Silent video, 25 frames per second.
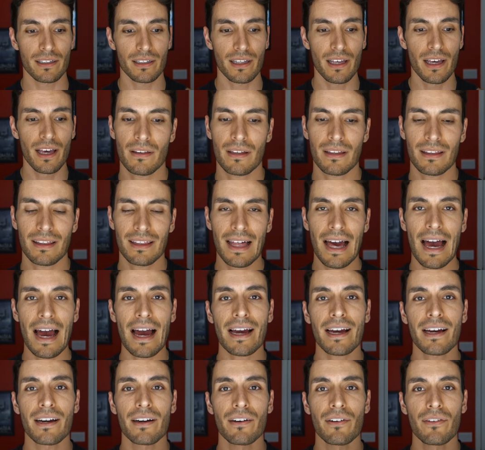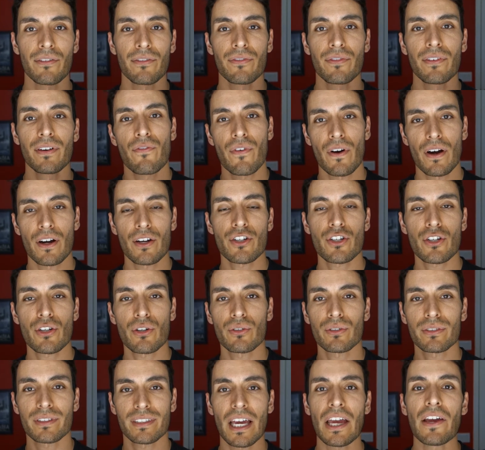at the lack of
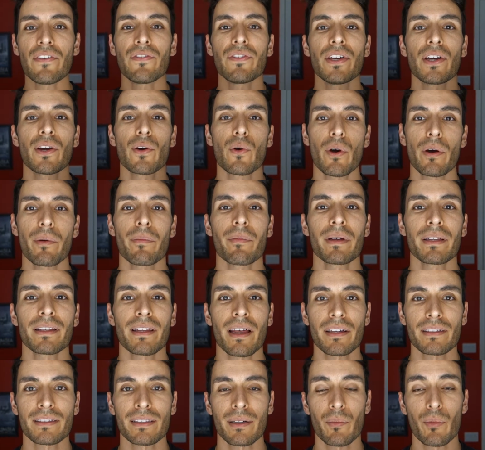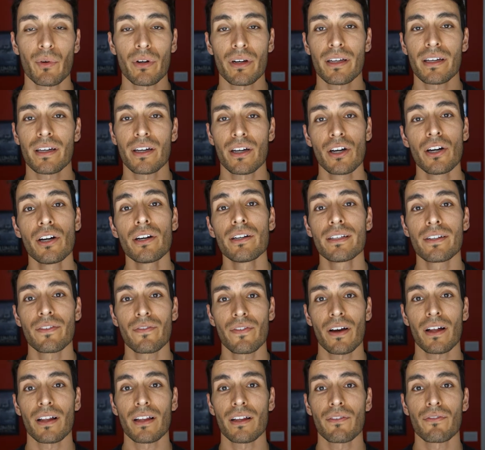functional safety equipment that someone could
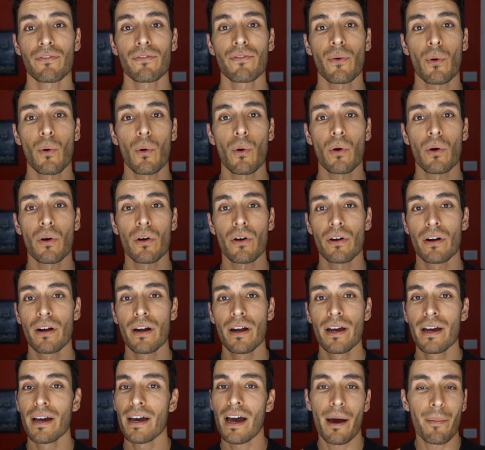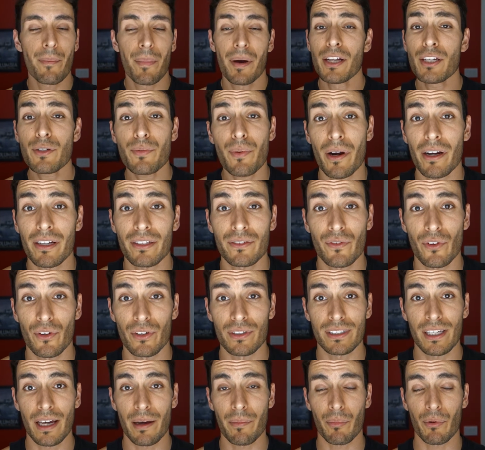develop for a bench press, for
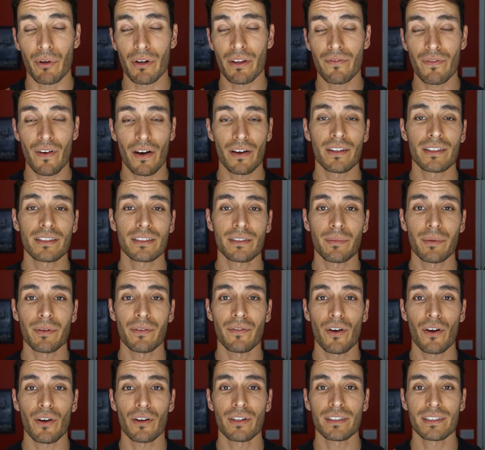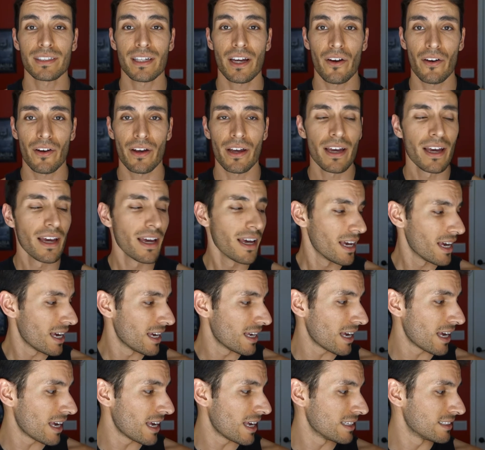example, and he found this to be very scary.
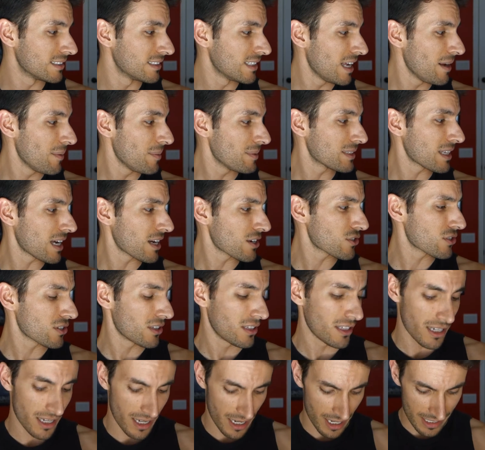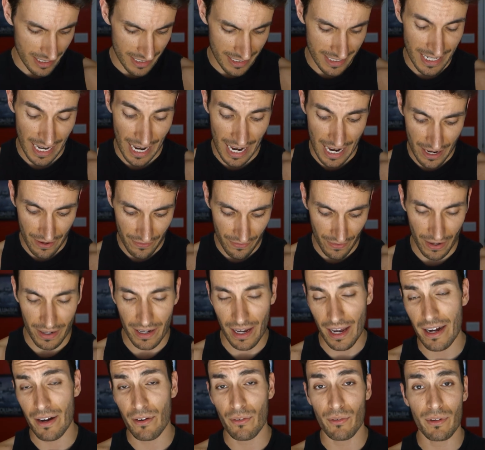His name is actually Dave. I
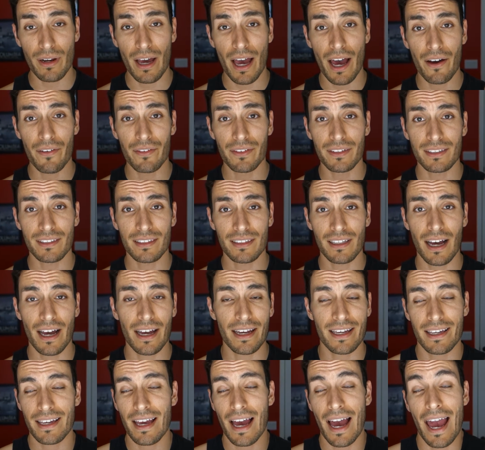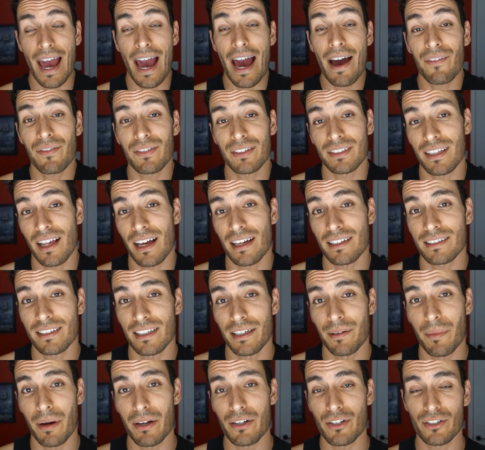have his last
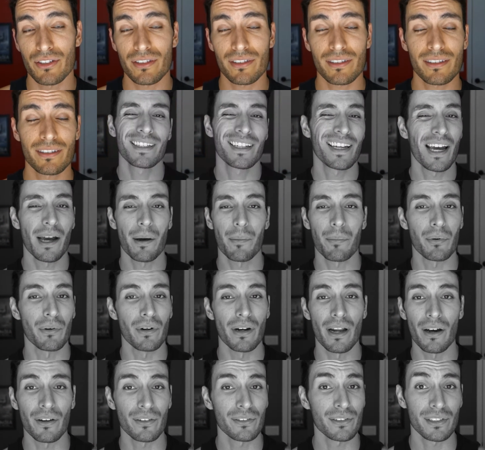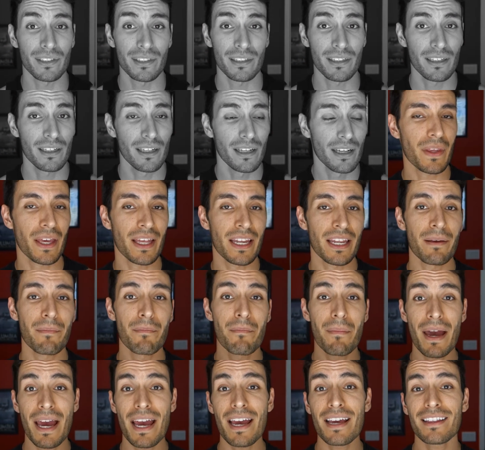name, I just can't pronounce it. And he
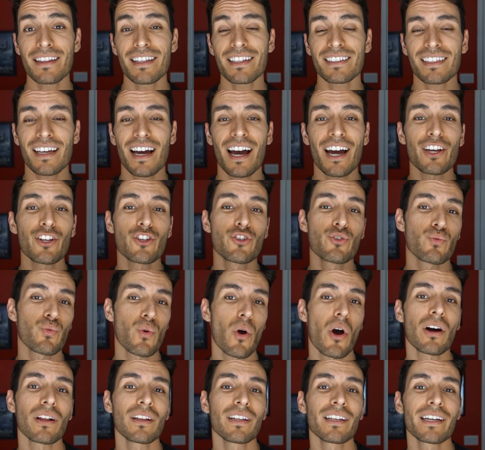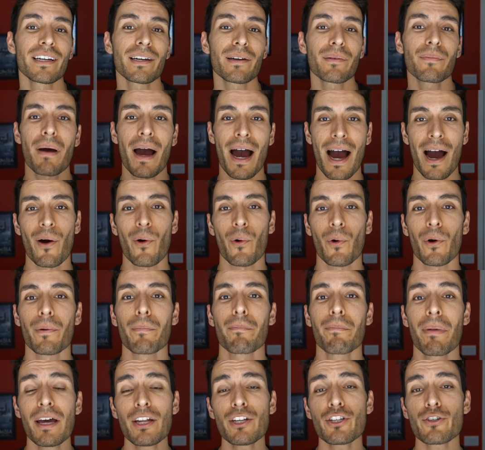made this hydraulic
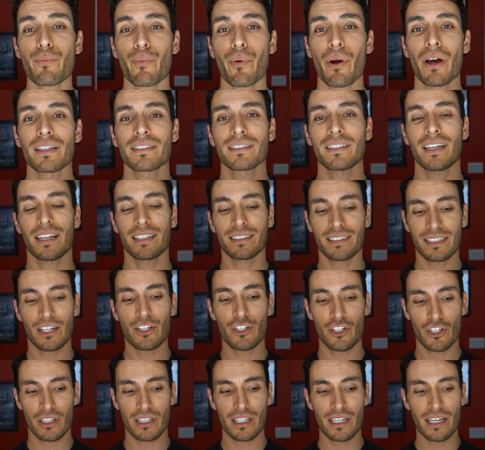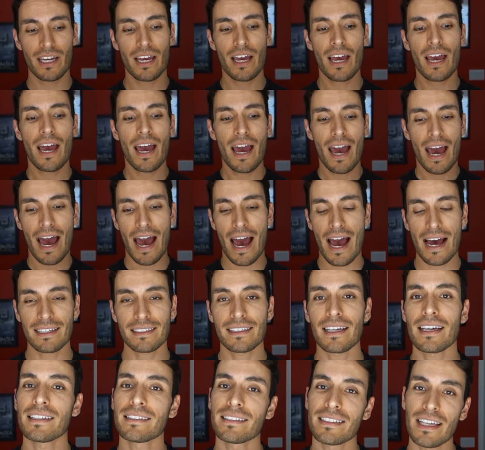powered bench press that essentially has
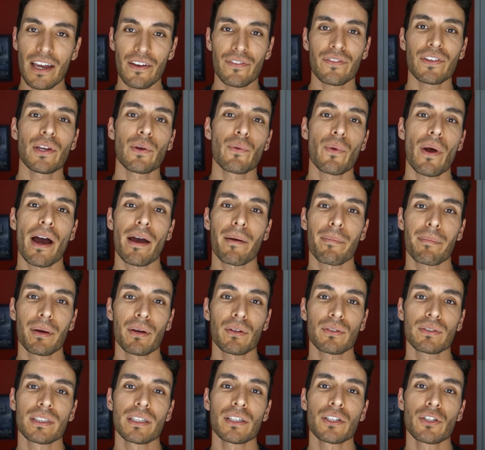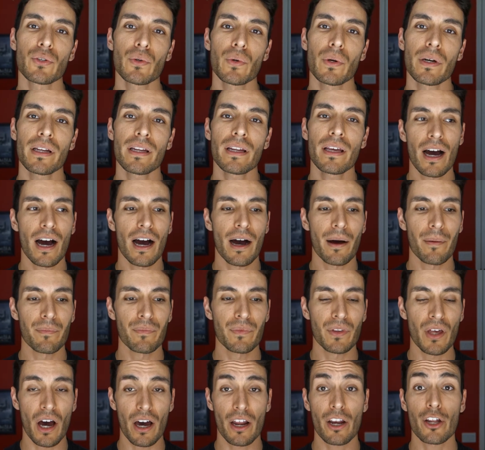a safety rack built into it,
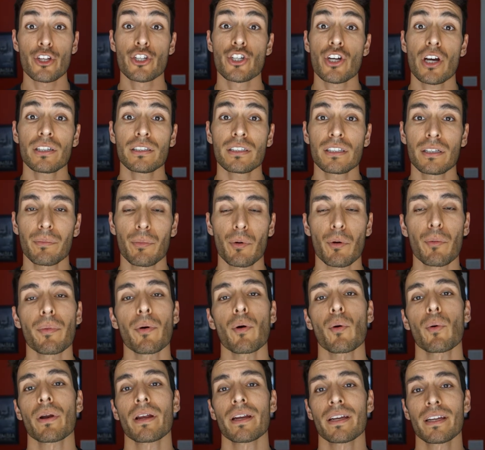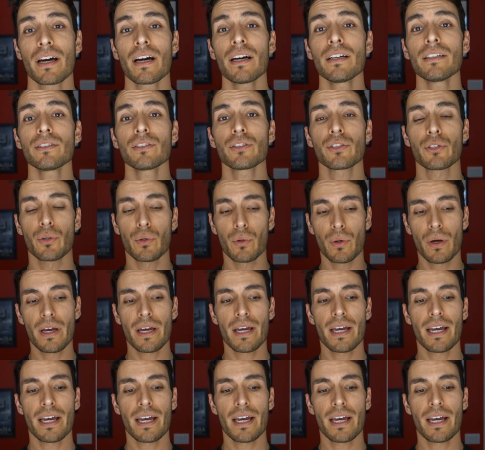non-adjustable, but what it does do